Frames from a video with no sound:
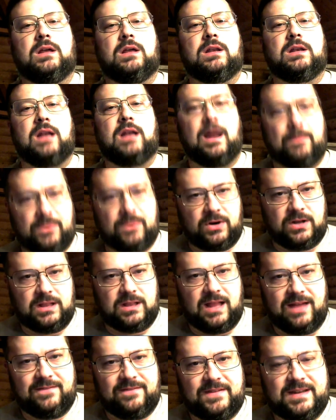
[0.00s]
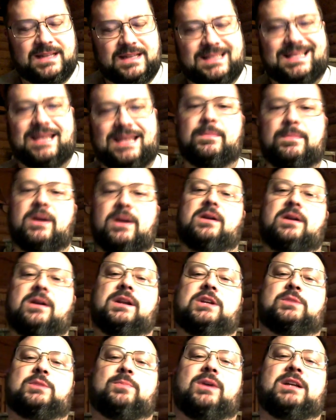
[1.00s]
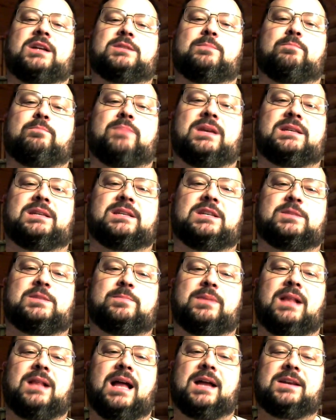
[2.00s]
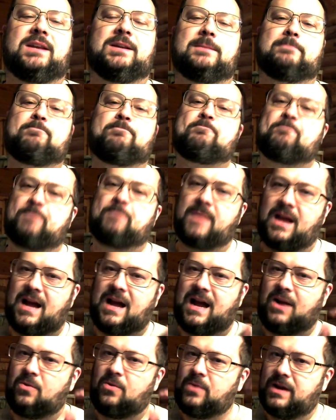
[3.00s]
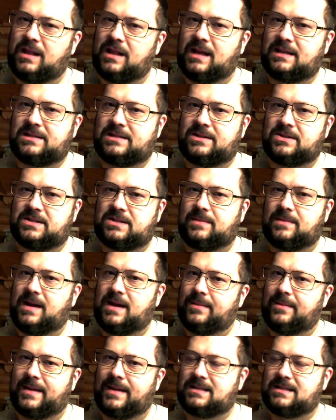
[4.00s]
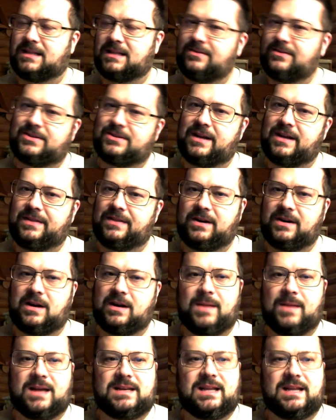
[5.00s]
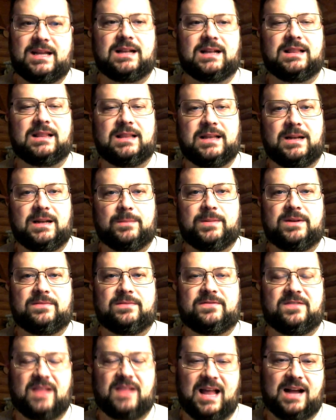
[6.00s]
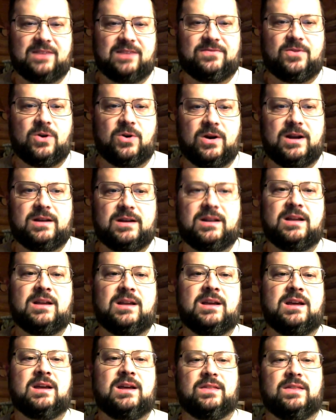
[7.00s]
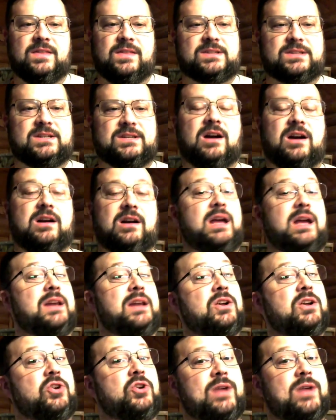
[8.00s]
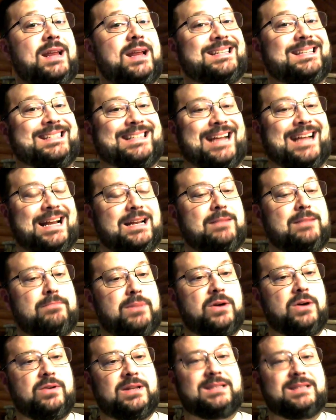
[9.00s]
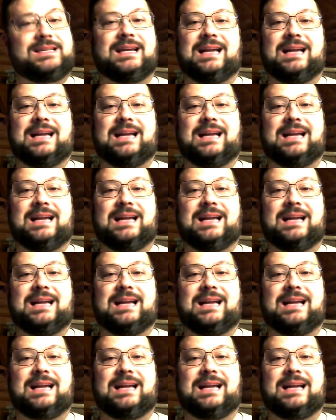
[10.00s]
Number 11 is the American Express Business Platinum. I realize there's some Amex lovers out there, and I might take a little bit of flack for it. This card had a great sign-up bonus.